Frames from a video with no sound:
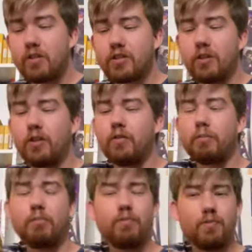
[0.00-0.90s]
so
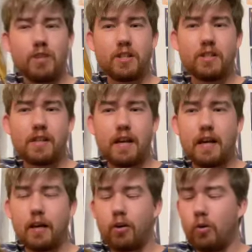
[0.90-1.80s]
this is
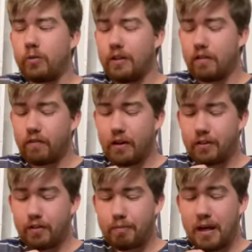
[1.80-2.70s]
a golden
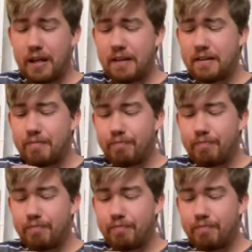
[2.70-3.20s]
feather pen